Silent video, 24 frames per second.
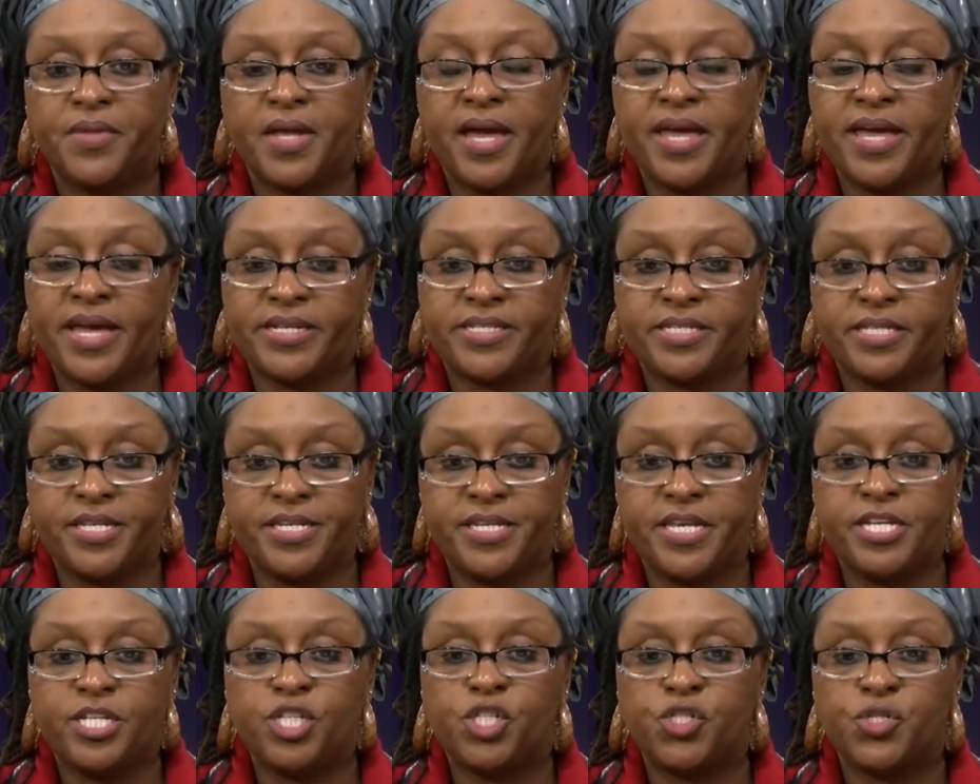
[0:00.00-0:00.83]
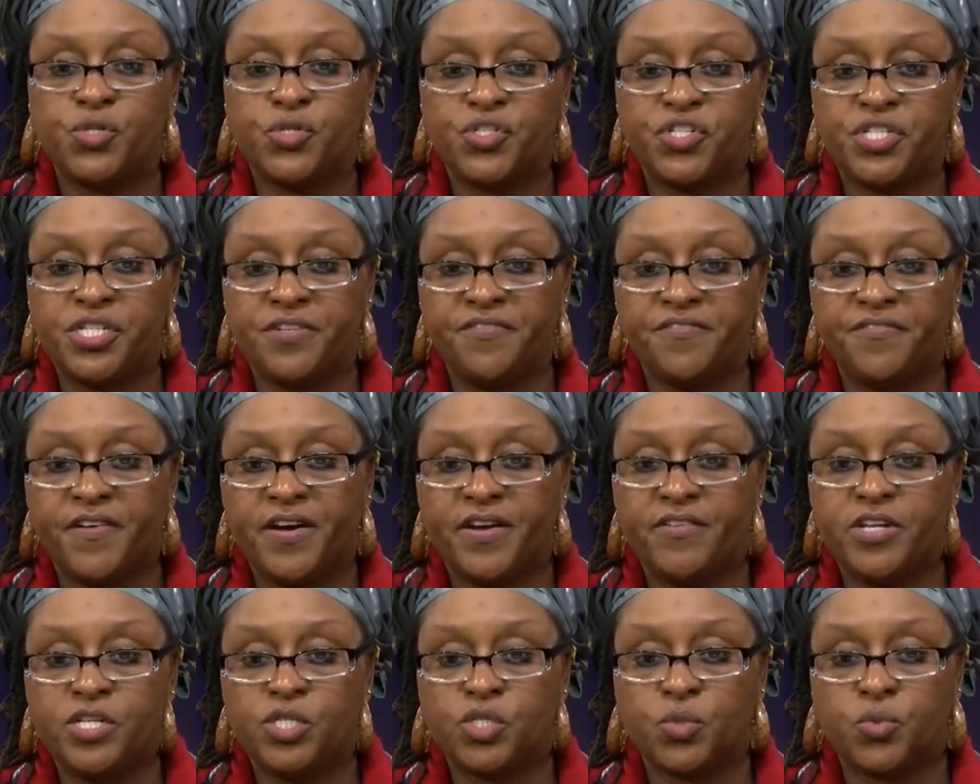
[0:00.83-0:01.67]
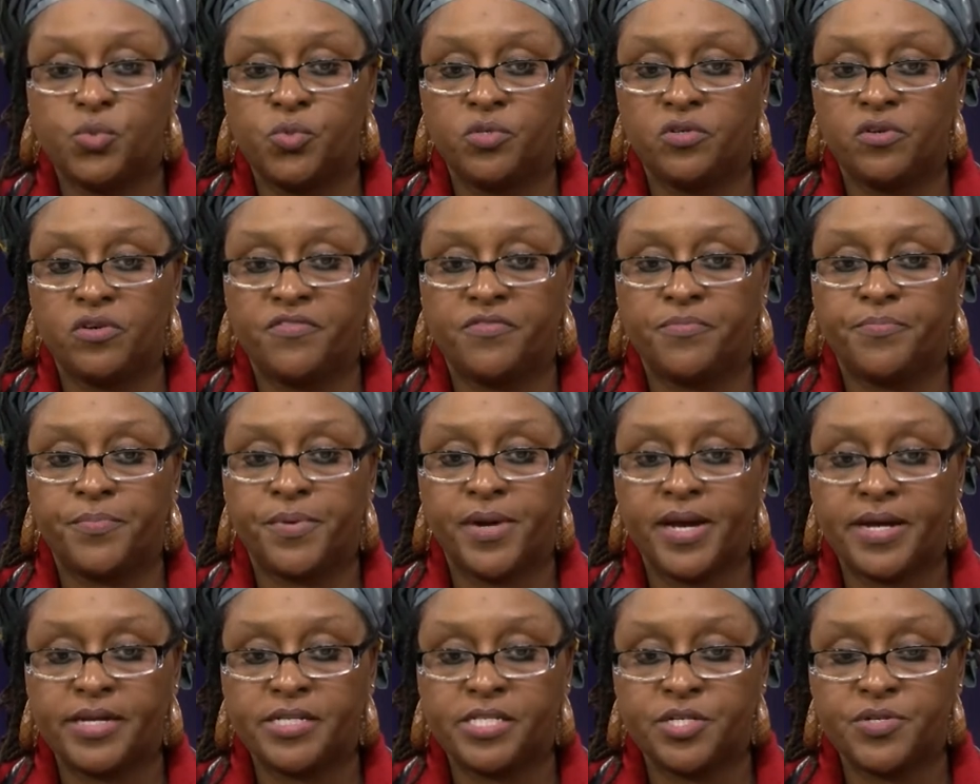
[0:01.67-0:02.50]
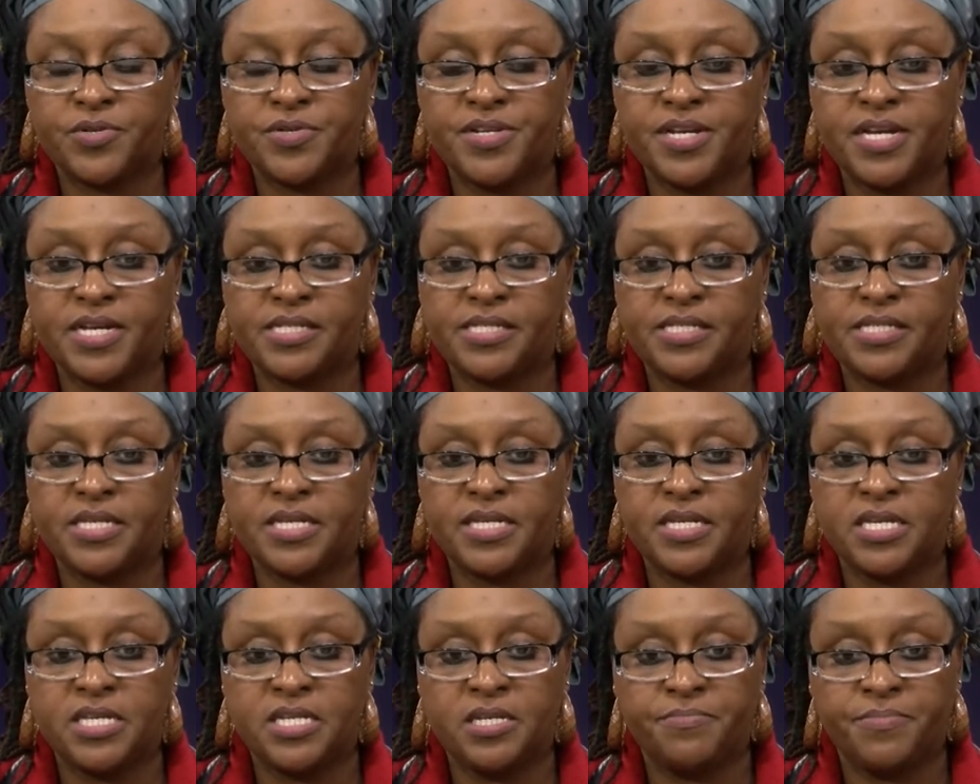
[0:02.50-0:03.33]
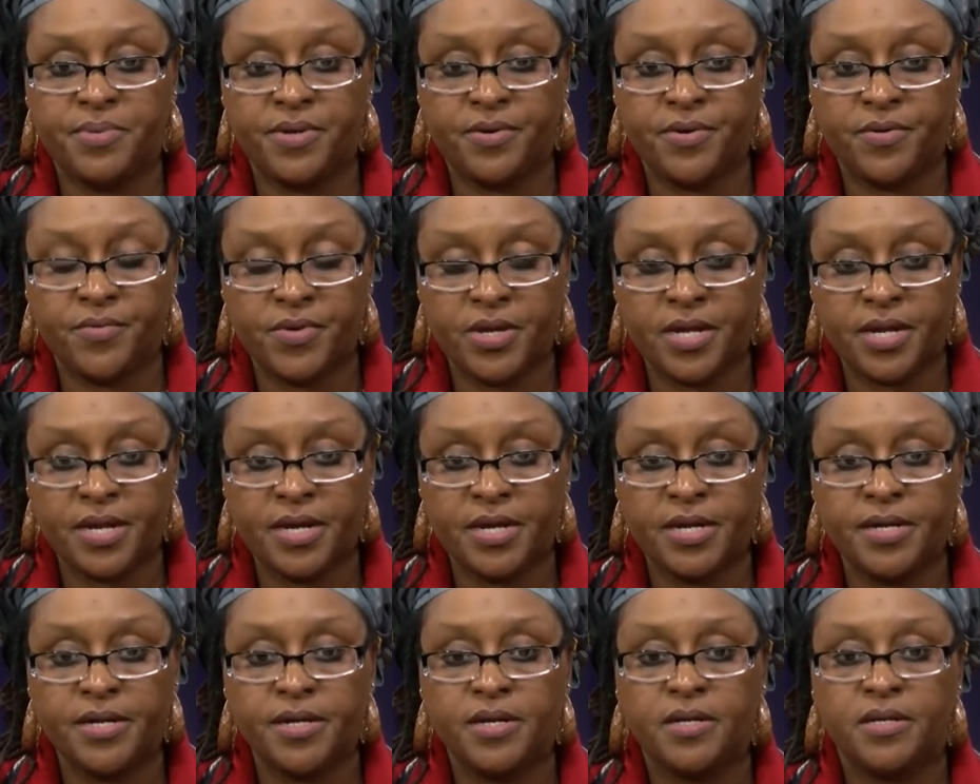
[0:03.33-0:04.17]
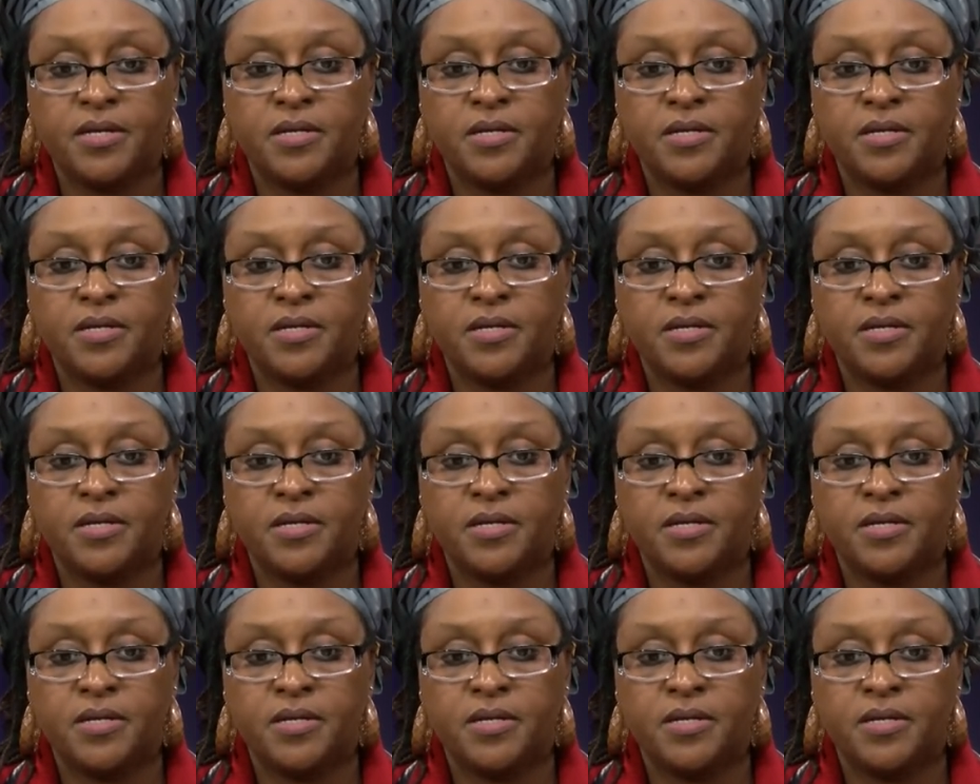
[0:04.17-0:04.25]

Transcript: I attended Shoshin Varys School of Practical Nursing in Bererica,